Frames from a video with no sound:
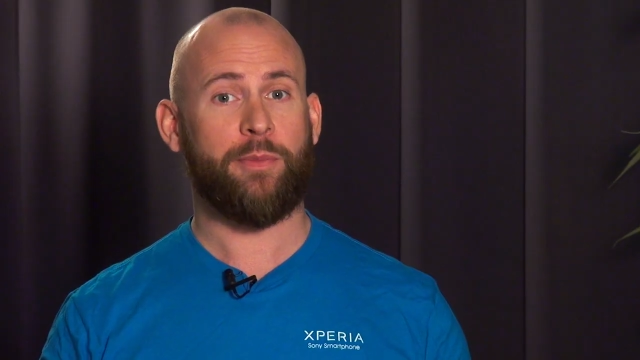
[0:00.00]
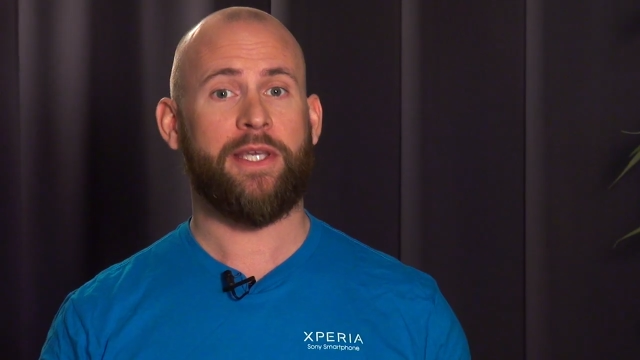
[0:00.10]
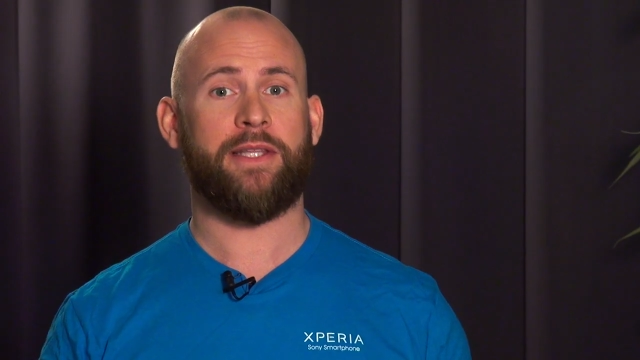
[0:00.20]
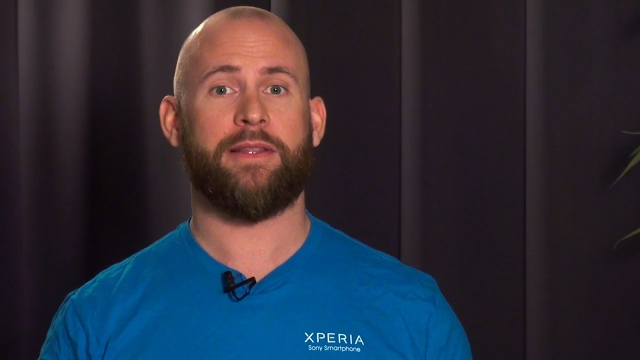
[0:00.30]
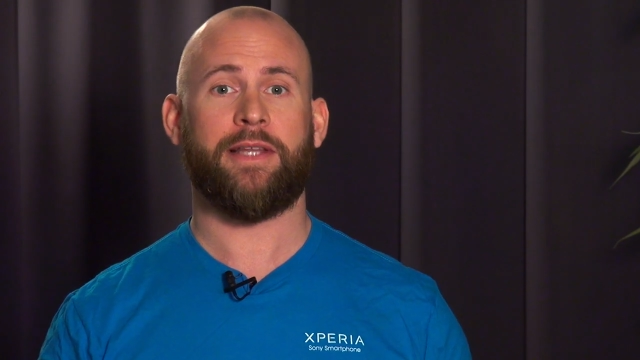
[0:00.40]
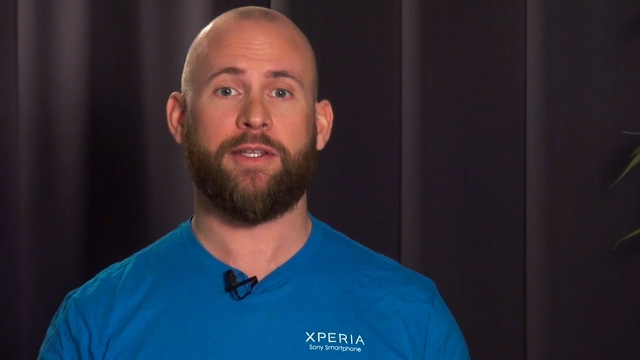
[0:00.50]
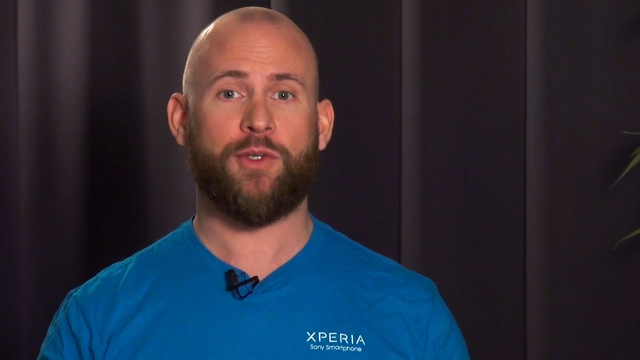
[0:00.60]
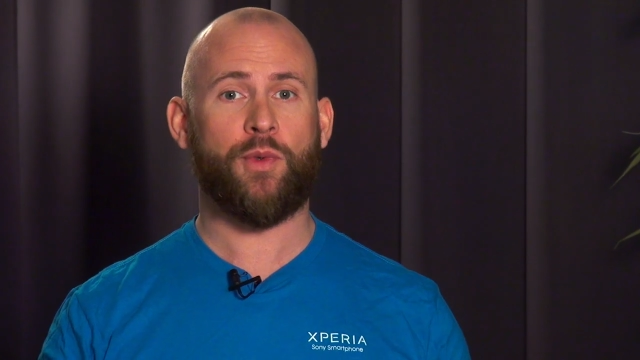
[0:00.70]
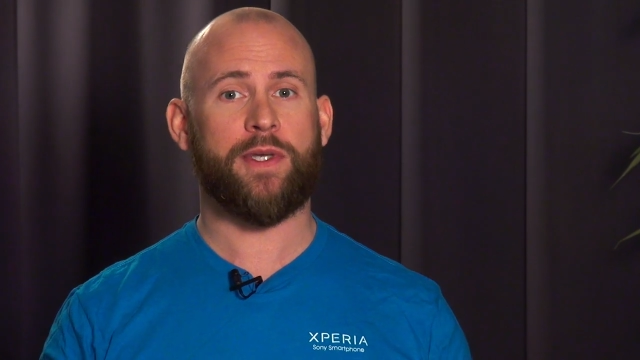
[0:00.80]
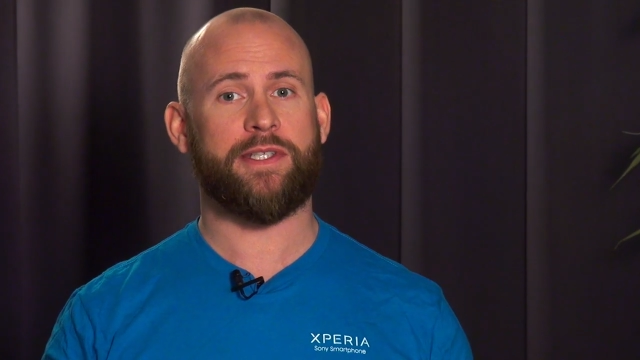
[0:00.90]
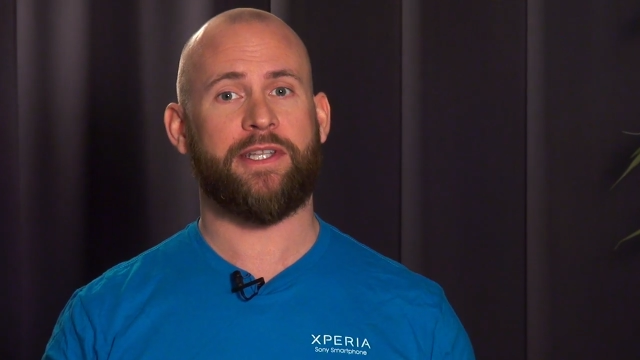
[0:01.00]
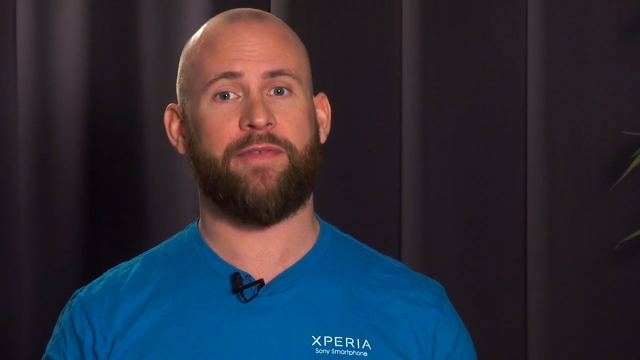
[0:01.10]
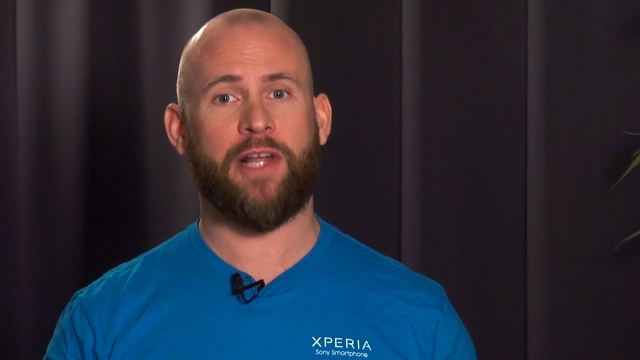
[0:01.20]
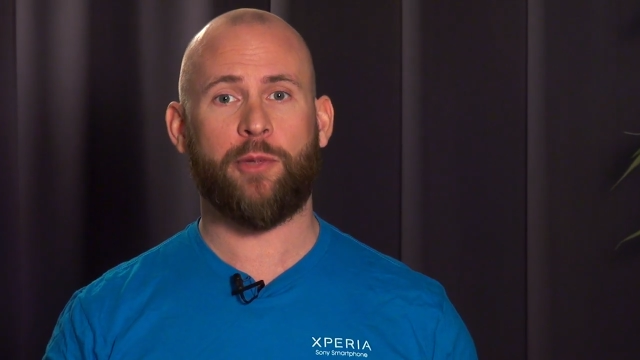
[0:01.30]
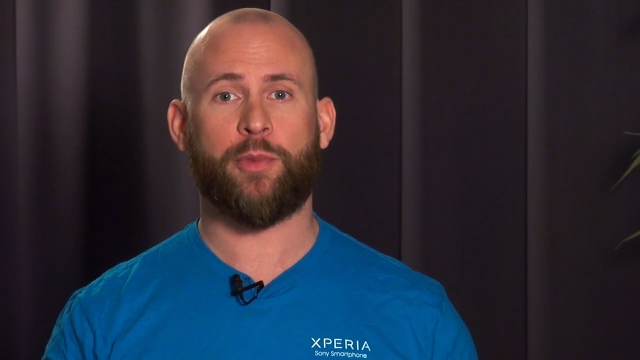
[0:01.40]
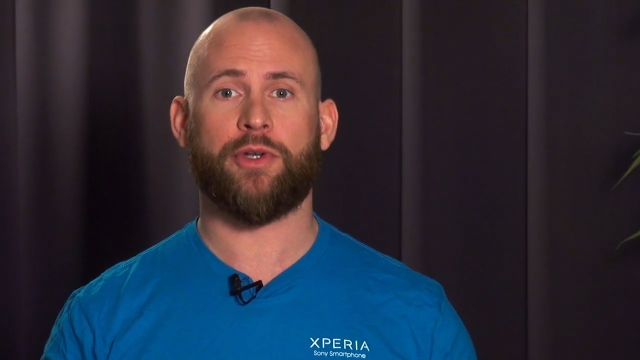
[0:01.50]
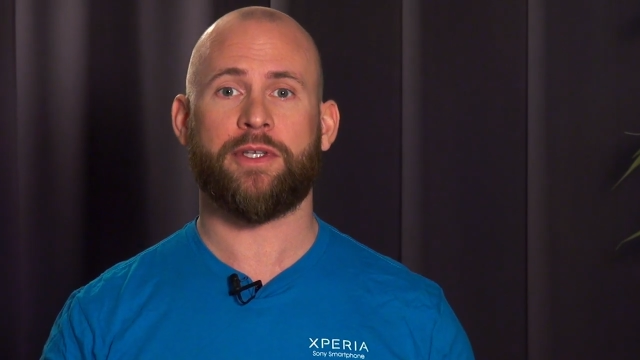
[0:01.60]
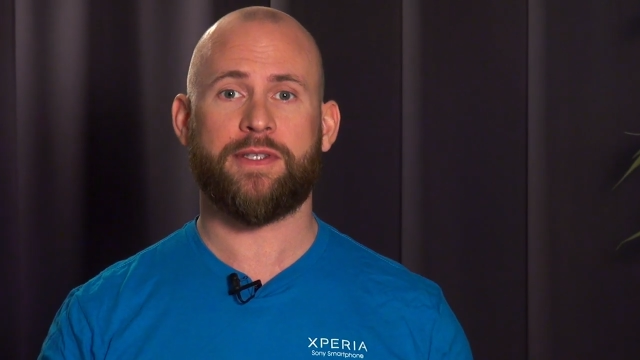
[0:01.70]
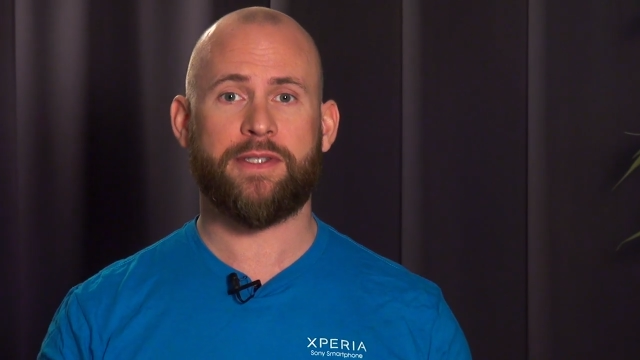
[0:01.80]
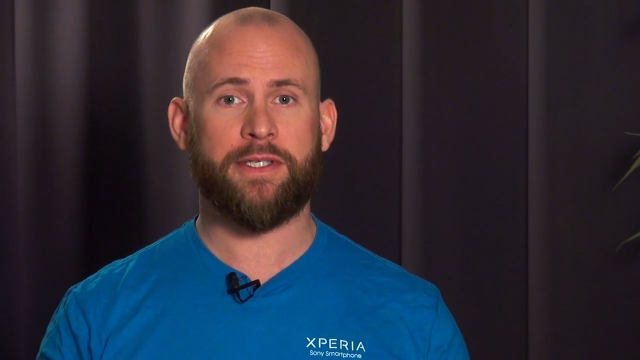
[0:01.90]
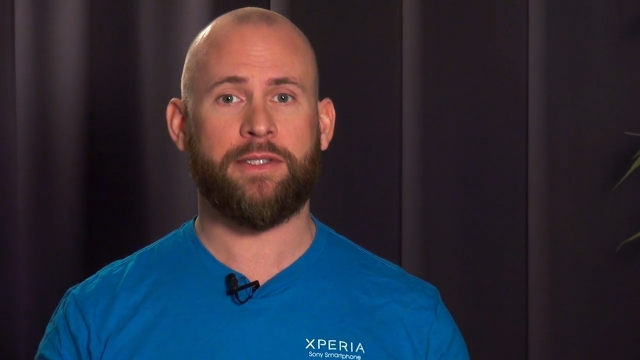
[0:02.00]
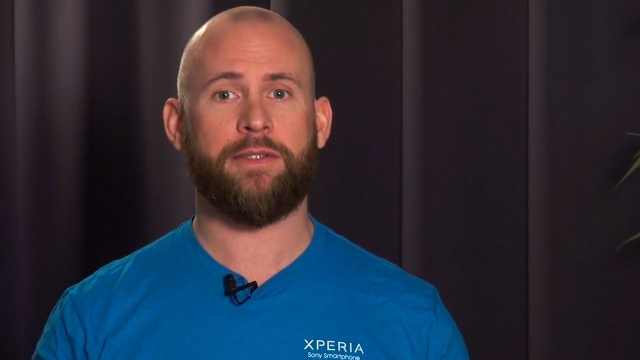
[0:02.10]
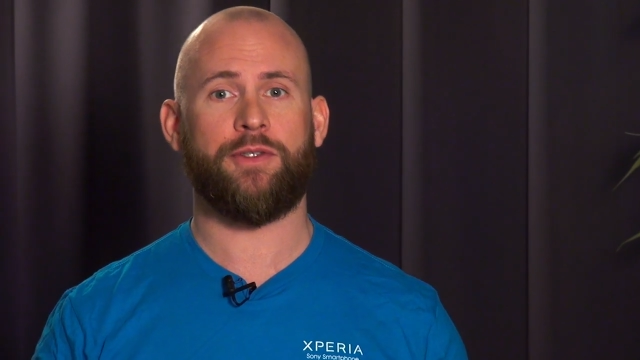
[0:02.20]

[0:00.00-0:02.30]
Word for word: means that you as a developer can still